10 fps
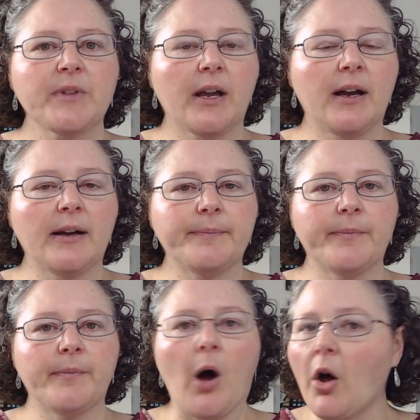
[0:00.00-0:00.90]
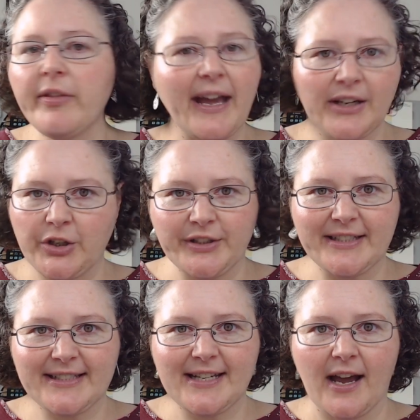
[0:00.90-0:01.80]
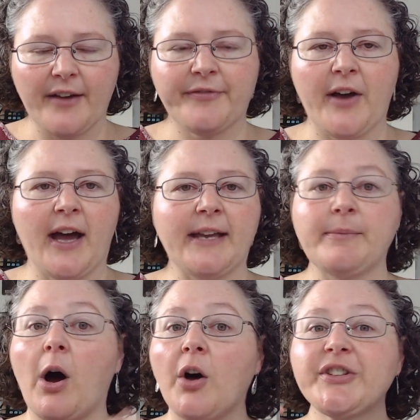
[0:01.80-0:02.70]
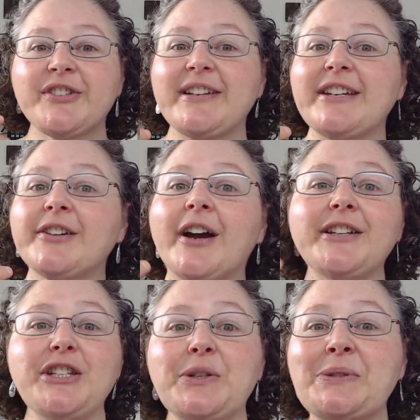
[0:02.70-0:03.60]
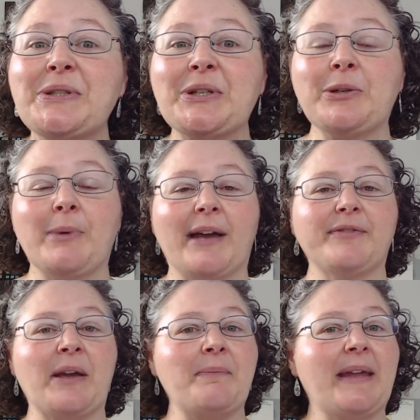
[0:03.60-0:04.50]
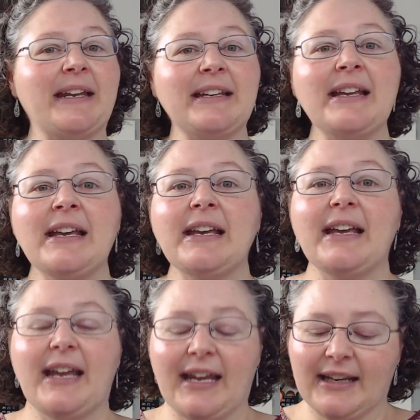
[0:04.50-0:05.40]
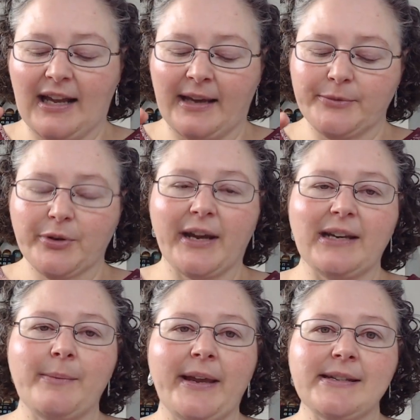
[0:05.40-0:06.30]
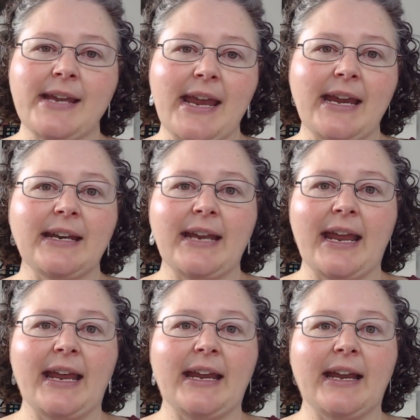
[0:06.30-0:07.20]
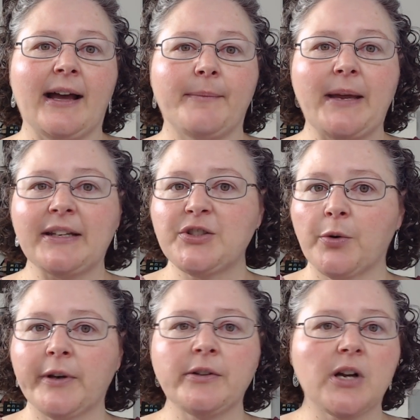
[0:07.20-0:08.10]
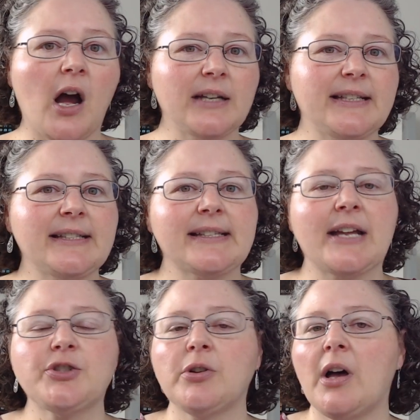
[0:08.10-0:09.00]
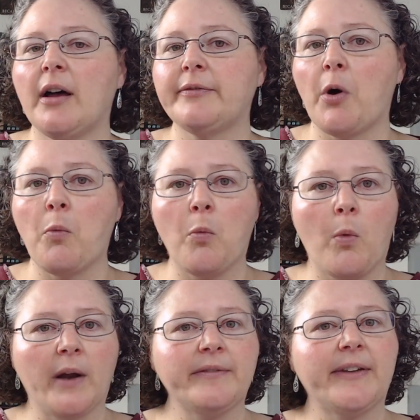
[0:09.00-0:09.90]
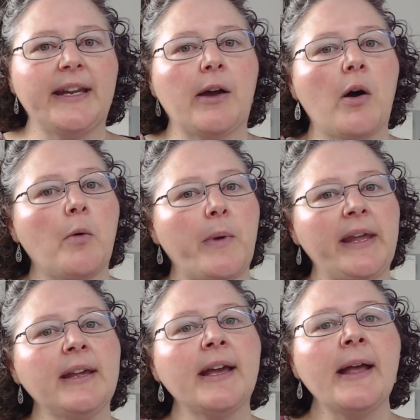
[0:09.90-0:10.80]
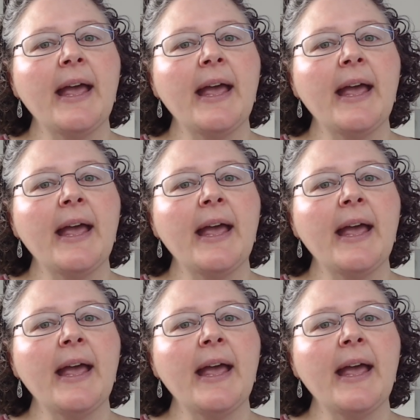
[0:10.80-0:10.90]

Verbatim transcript: um, all that good stuff. I'm also here on YouTube. I've committed and I'm trying to maintain a um, editorial content schedule of one video a week